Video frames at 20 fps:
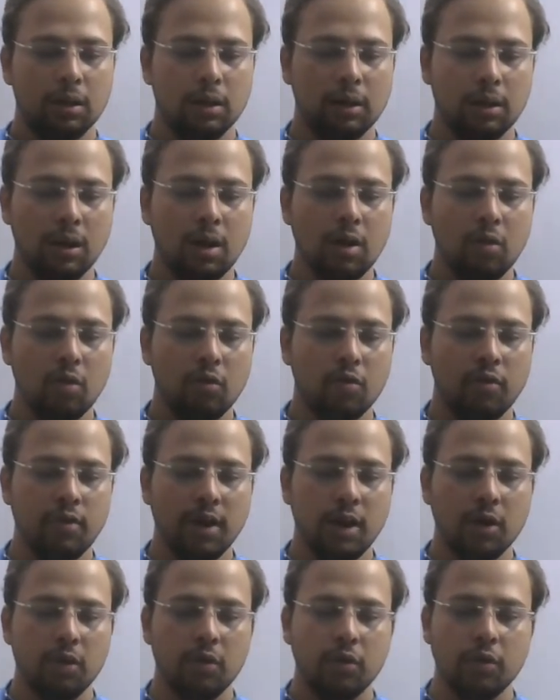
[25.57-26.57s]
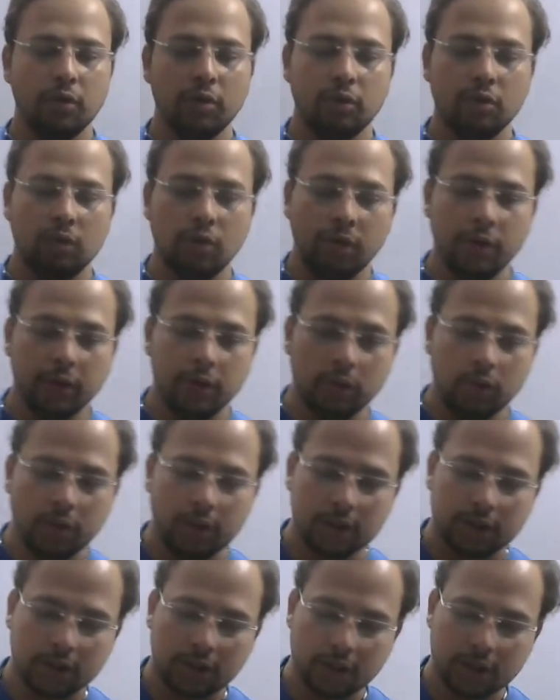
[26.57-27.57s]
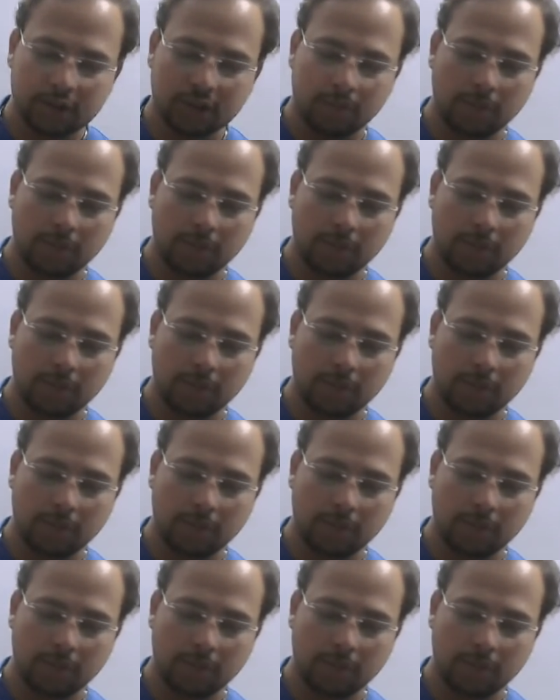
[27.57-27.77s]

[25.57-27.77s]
Now we are going to discuss